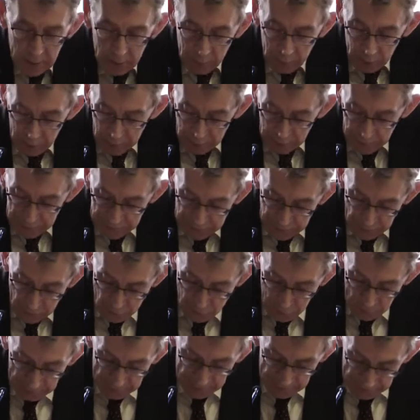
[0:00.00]
One was the
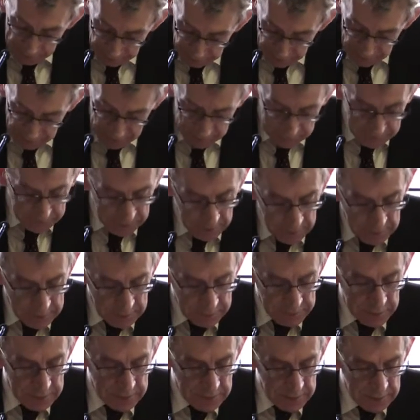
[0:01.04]
Criminal Evidence Act
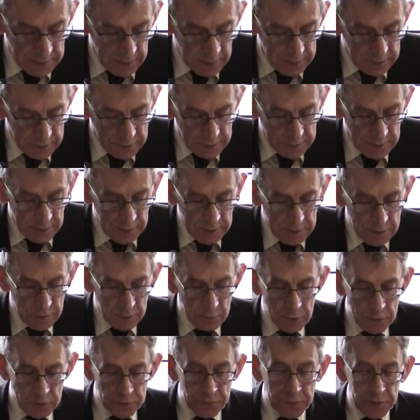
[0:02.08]
of
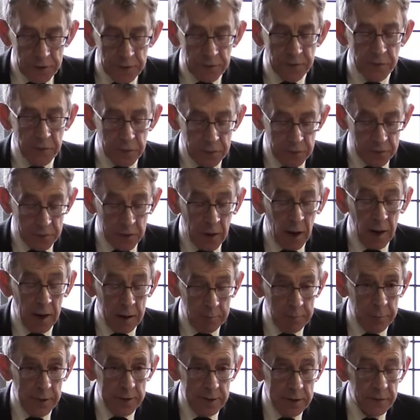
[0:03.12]
1898, which for the first
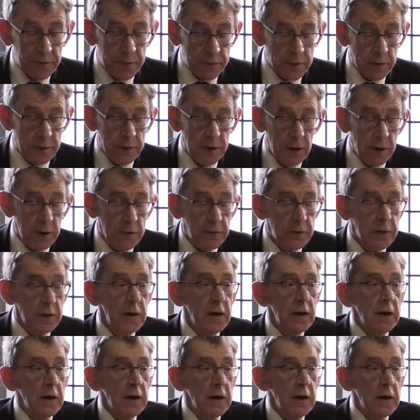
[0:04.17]
time, believe it or not,